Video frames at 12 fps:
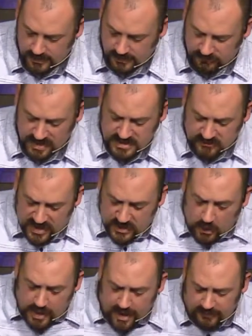Friends, if they
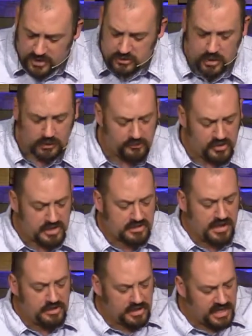don't have the struggle, if you just
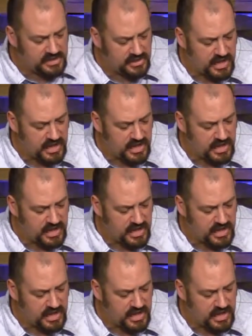let your kids